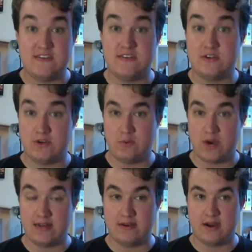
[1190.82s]
and two
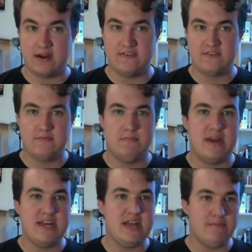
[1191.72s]
wild cards.
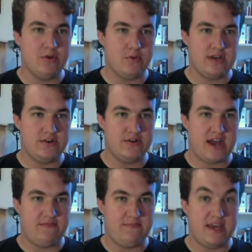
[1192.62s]
My number one
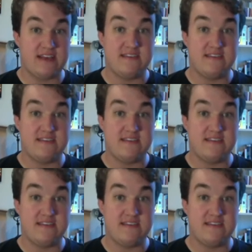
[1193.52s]
draft pick is